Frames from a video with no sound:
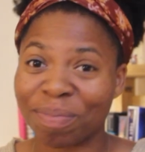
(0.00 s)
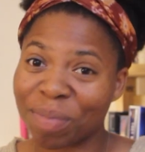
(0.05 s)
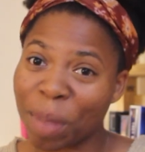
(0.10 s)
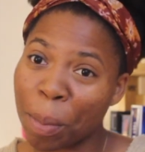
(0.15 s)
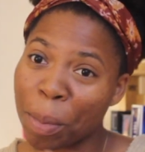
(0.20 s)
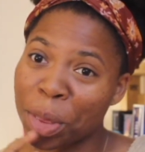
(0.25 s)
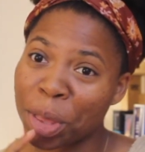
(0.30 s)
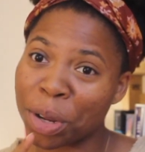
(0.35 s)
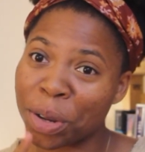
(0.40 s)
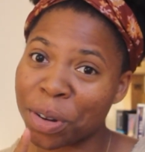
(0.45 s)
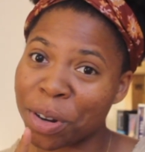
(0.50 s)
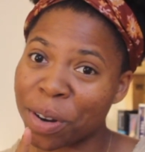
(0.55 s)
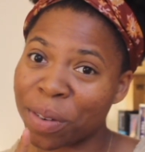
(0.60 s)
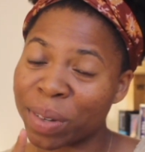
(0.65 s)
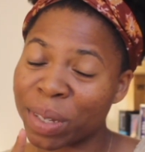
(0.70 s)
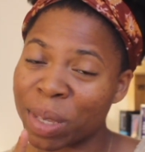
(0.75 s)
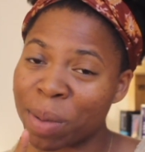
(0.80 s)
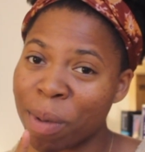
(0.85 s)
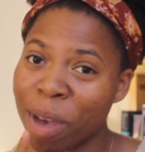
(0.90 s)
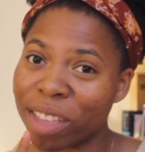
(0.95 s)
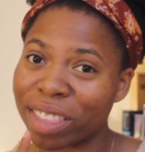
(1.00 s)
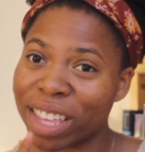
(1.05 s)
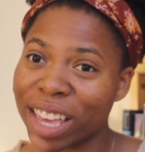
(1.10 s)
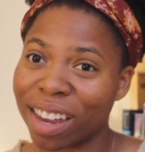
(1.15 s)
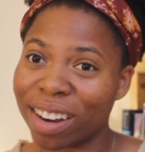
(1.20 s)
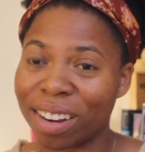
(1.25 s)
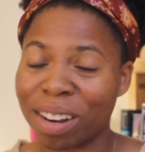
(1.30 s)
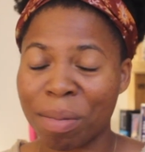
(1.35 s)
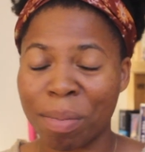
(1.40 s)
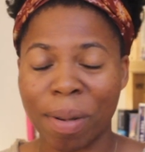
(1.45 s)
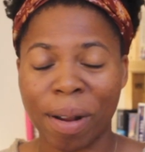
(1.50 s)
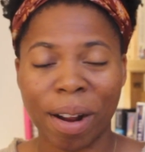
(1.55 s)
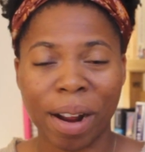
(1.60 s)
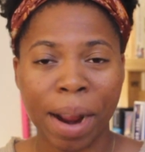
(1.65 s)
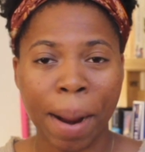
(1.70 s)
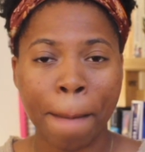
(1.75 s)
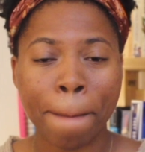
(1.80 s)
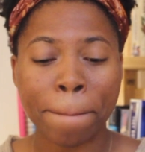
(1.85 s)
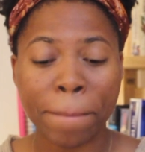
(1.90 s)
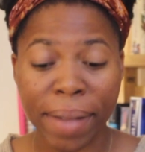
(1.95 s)
I'm a little nervous about the editing
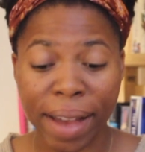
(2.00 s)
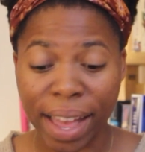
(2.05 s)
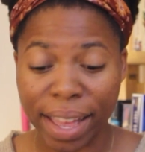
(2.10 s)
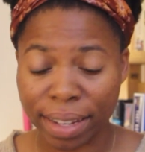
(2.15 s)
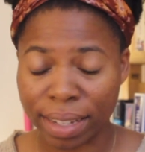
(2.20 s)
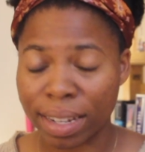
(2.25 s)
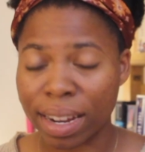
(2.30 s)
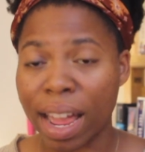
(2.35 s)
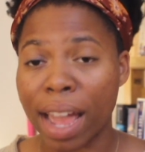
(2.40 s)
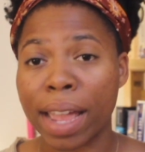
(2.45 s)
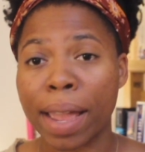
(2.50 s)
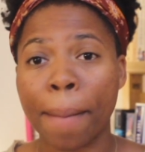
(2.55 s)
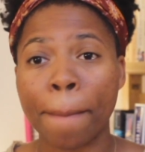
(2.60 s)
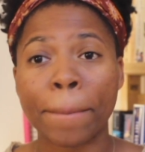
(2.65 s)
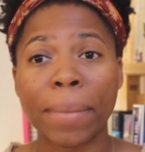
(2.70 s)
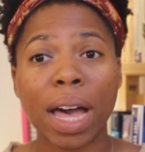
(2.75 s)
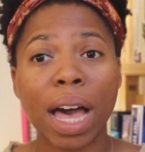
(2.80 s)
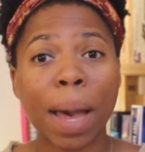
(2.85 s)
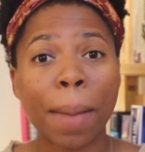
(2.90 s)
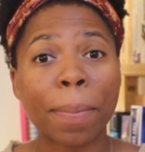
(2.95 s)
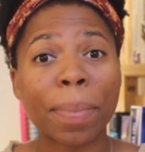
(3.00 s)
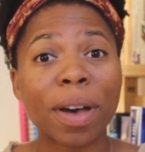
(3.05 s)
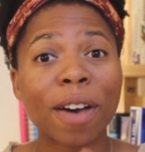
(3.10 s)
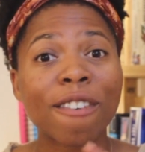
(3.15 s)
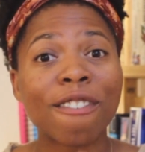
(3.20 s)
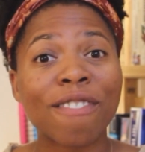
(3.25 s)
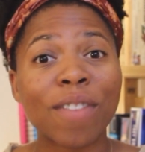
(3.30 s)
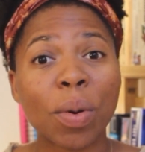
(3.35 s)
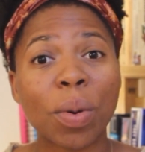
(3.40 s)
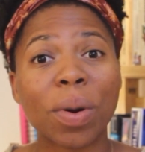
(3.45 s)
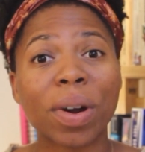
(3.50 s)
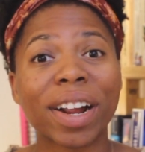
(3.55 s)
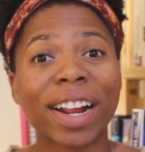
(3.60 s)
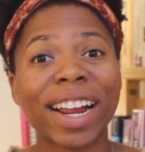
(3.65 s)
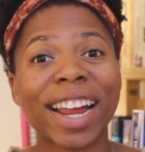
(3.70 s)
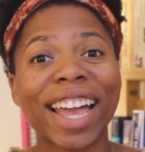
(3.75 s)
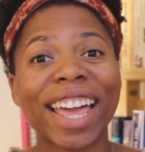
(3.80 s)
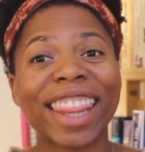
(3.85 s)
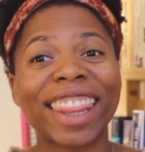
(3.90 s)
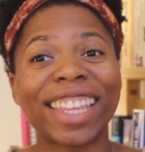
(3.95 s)
part, but I am up
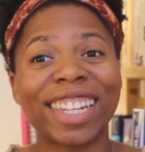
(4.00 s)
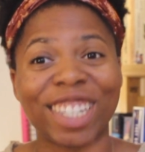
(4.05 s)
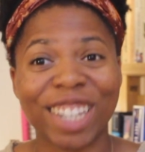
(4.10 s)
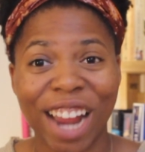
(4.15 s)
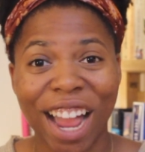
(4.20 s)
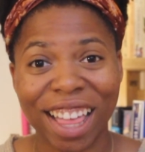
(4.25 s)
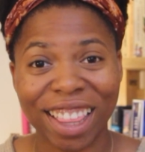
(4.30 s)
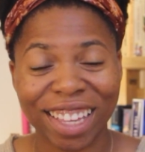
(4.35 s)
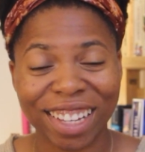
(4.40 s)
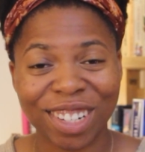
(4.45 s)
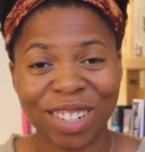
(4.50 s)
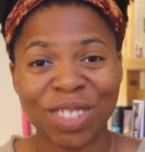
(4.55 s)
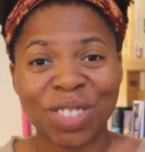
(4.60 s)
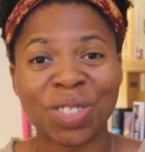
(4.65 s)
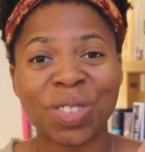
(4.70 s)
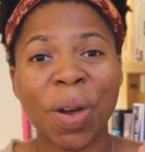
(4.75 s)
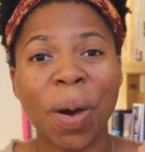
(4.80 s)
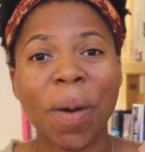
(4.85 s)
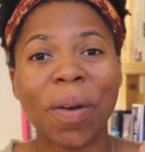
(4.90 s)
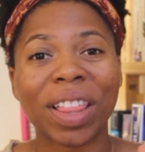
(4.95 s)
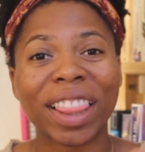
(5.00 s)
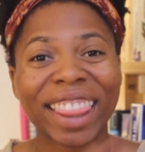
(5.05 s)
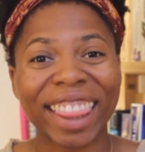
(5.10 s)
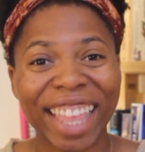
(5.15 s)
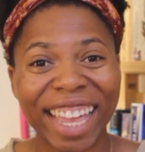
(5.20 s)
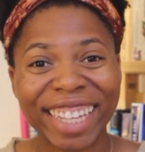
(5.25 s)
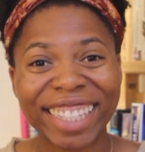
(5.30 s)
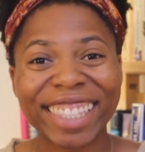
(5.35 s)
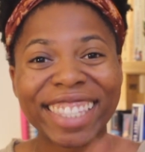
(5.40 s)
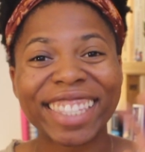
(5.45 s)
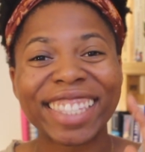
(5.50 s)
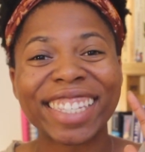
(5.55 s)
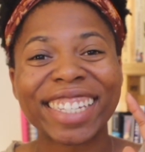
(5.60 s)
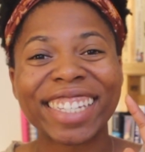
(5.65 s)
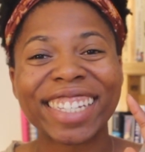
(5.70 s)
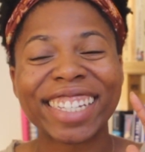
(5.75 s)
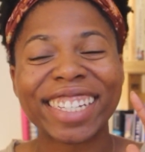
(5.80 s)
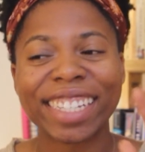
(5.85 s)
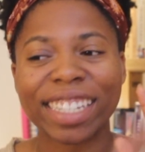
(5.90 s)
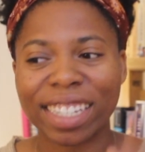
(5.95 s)
for the challenge. So let's
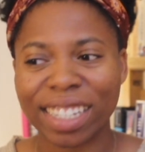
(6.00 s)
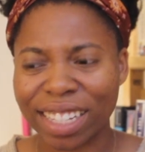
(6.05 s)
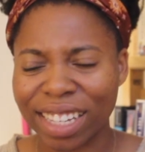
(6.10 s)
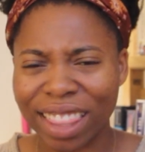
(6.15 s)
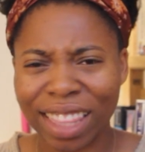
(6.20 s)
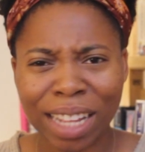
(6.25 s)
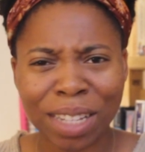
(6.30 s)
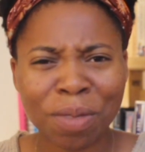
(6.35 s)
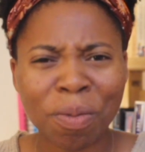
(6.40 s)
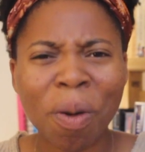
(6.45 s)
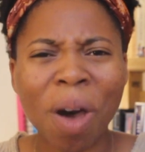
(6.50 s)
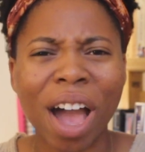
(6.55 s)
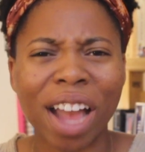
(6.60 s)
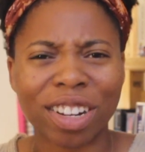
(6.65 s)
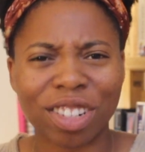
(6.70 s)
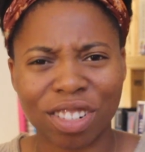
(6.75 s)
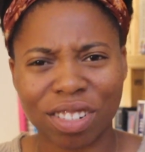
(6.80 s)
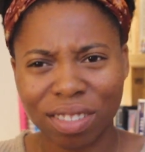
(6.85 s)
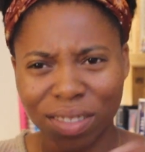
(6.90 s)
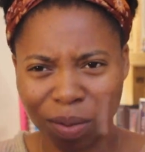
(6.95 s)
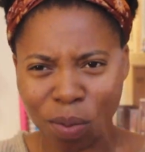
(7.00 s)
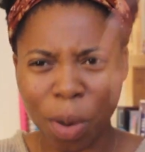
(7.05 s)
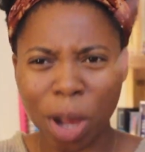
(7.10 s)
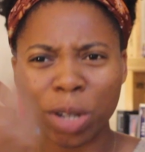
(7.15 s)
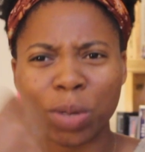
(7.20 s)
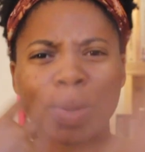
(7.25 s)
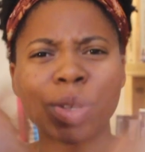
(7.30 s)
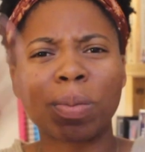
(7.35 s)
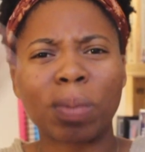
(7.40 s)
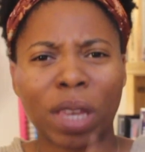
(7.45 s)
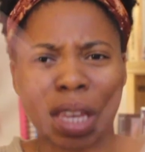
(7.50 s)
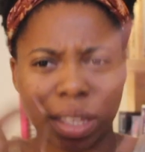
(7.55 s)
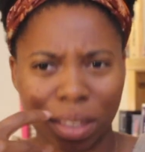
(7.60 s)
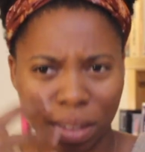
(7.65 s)
watch with me.